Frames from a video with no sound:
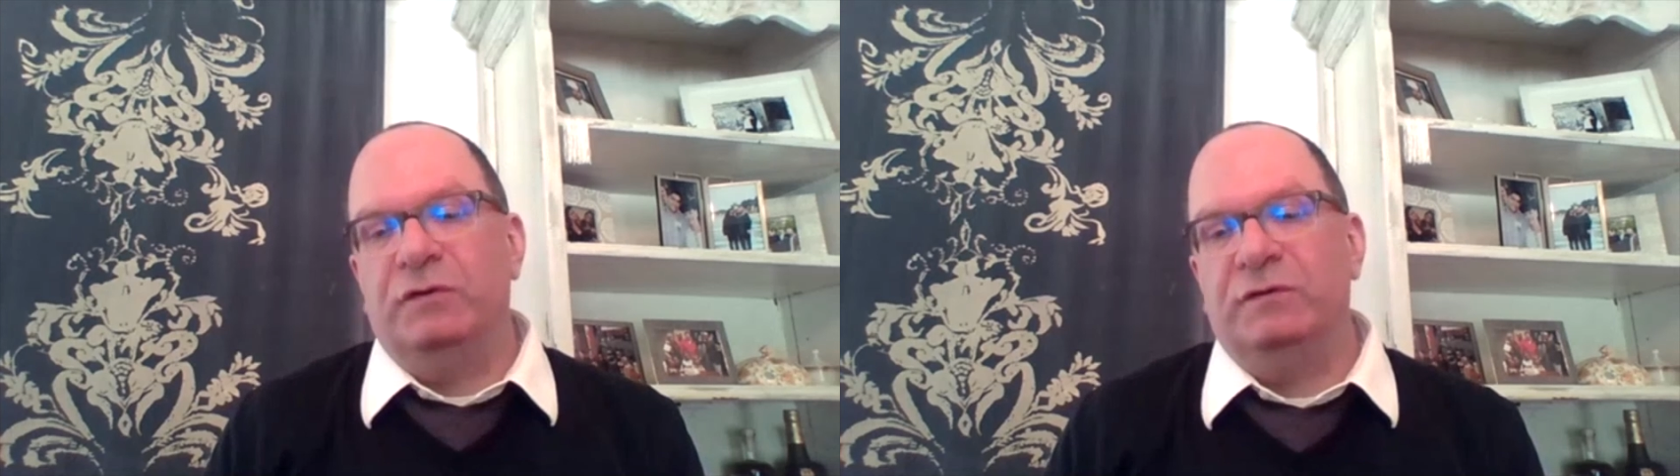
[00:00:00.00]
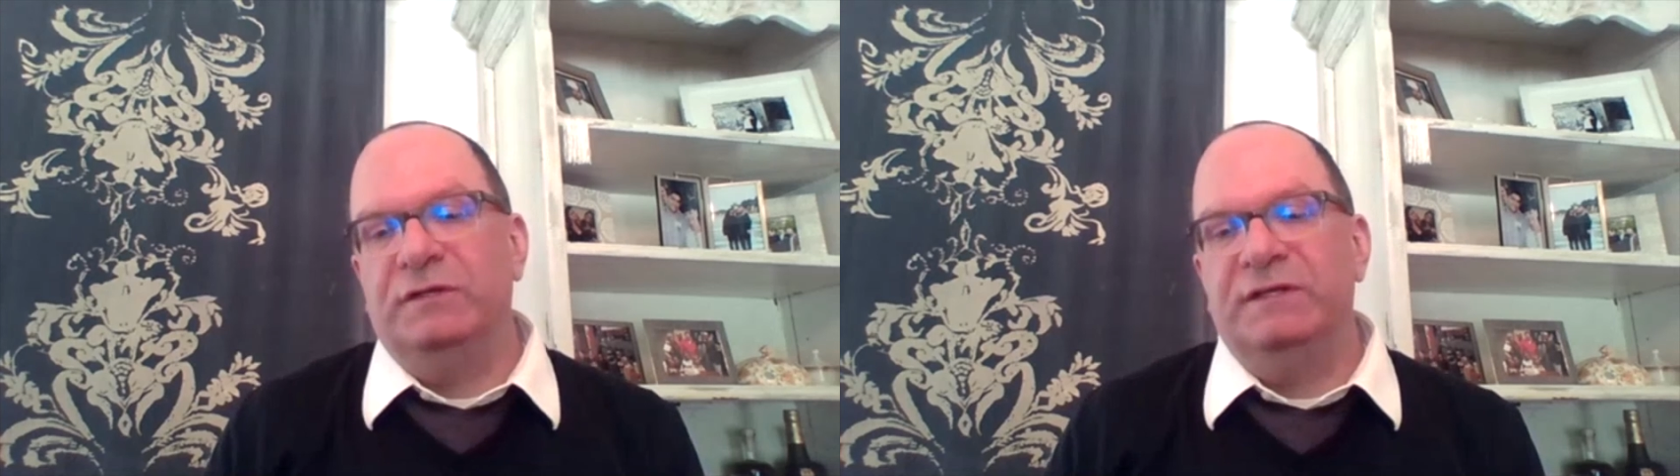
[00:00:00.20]

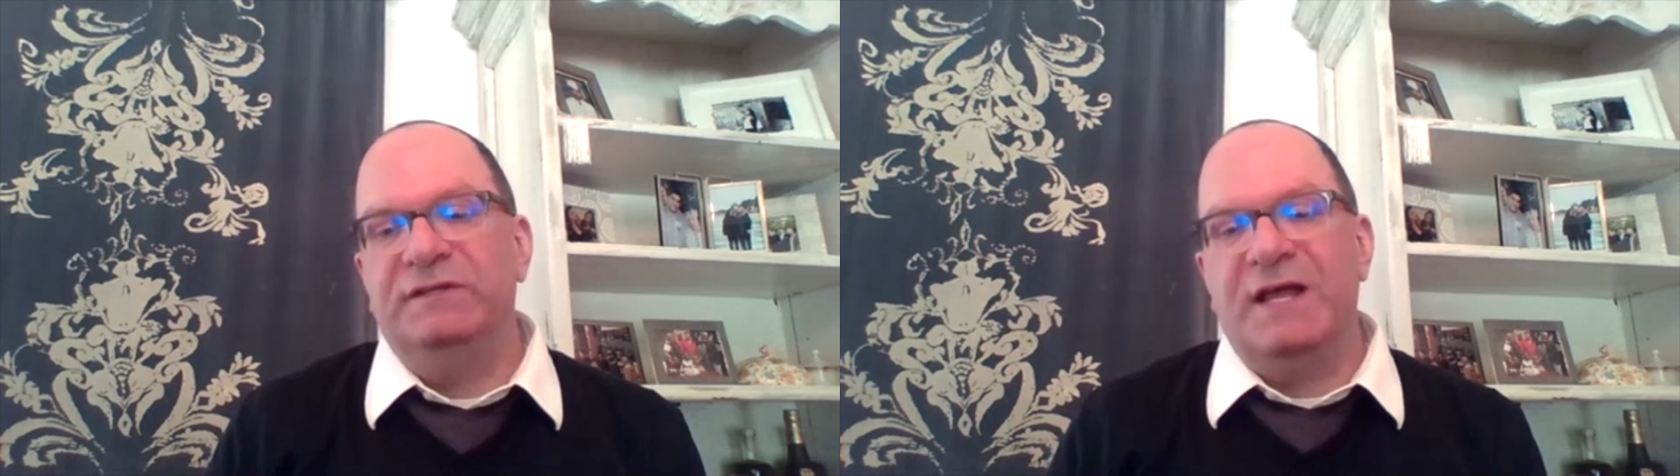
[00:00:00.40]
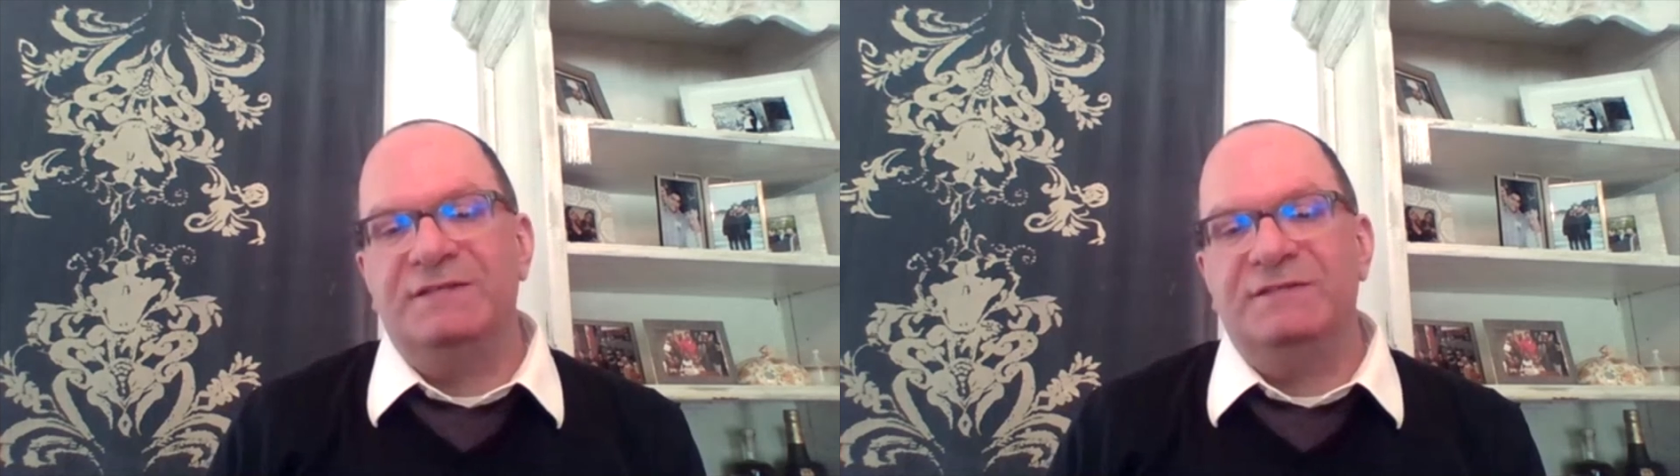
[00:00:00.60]
early
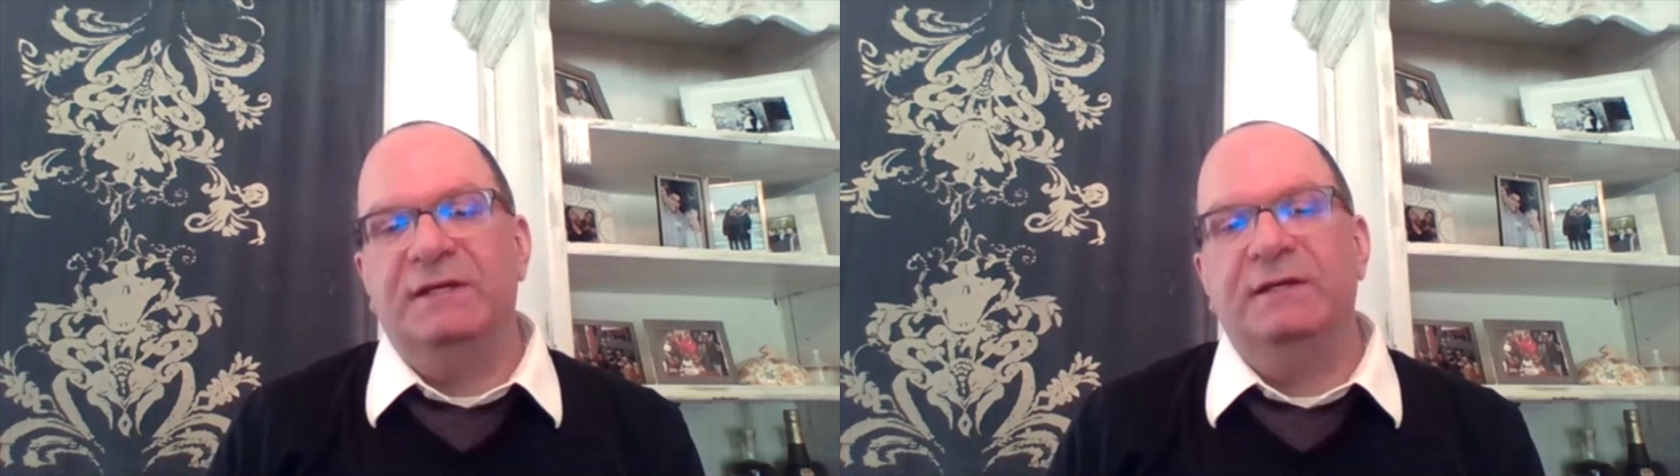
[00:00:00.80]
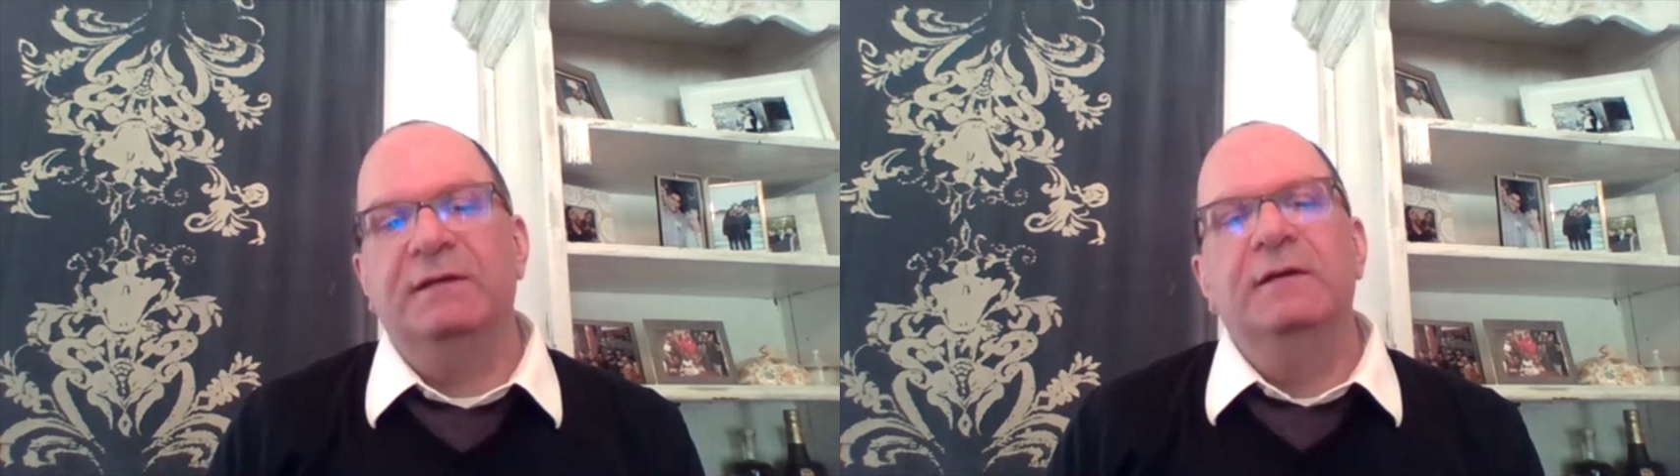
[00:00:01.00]

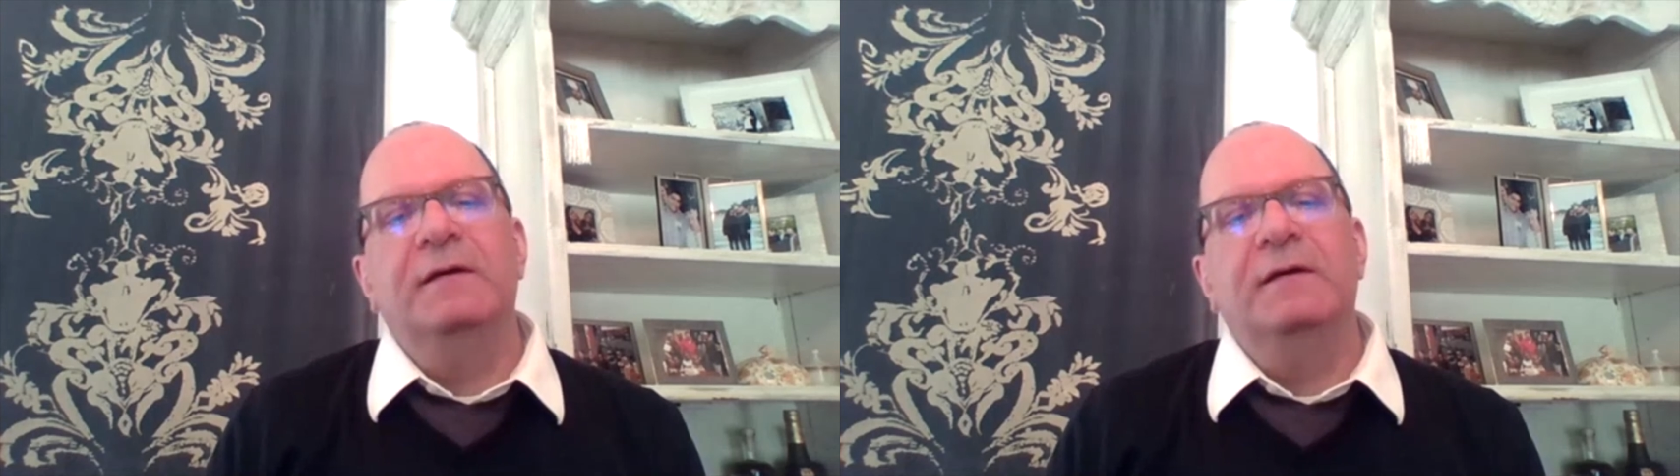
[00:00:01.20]
testing,